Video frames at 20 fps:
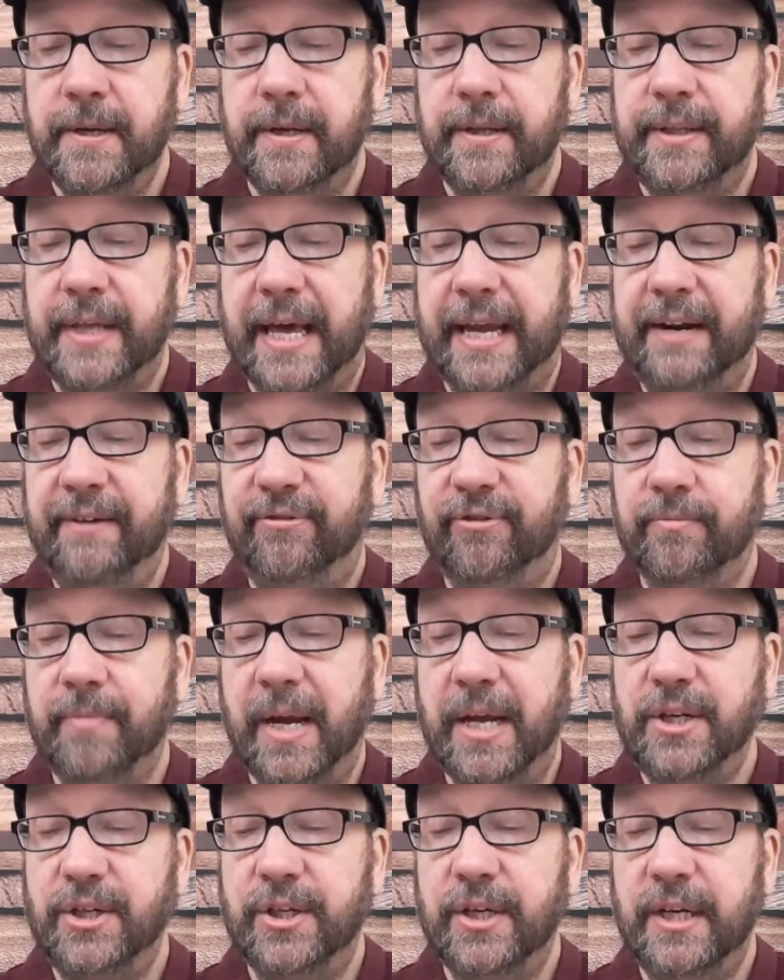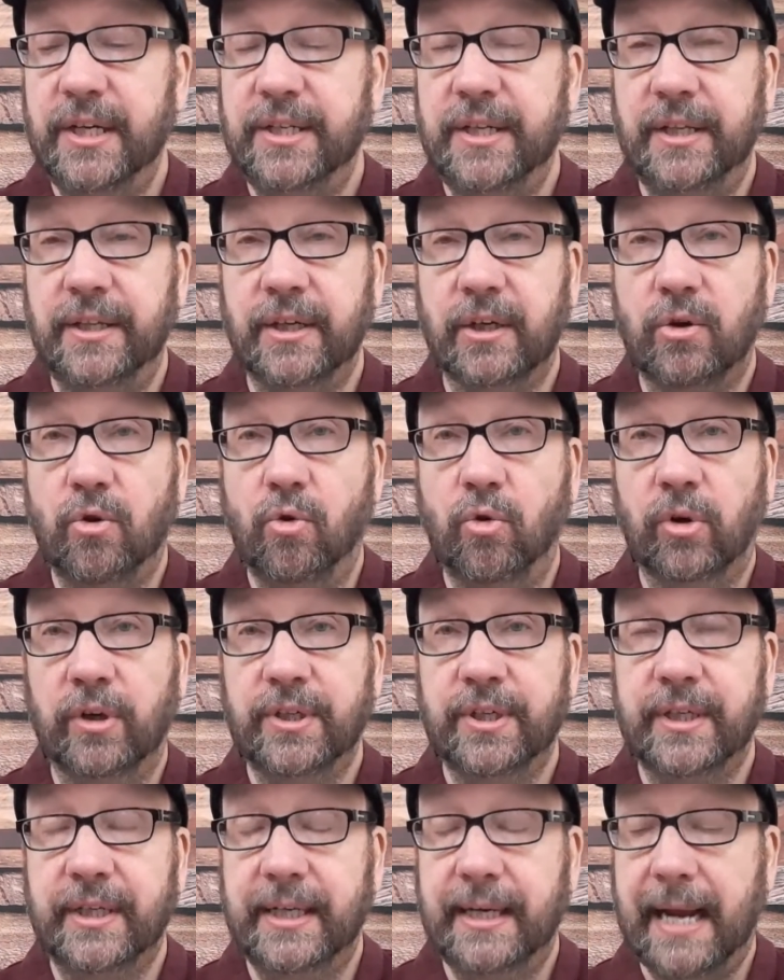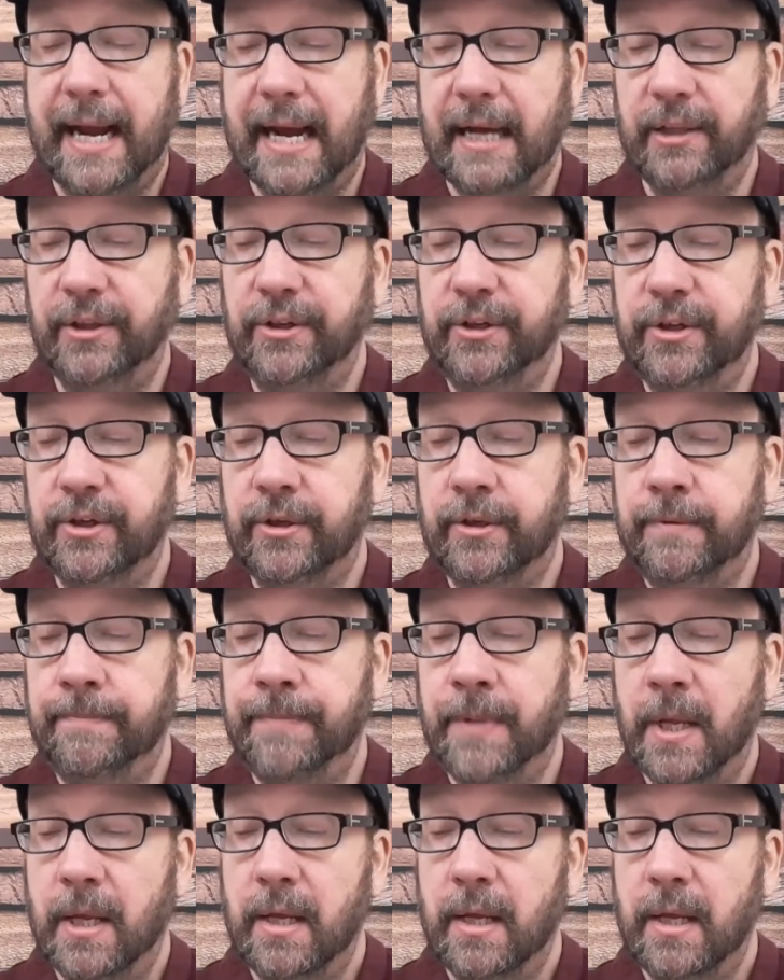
That information is in the course calendar.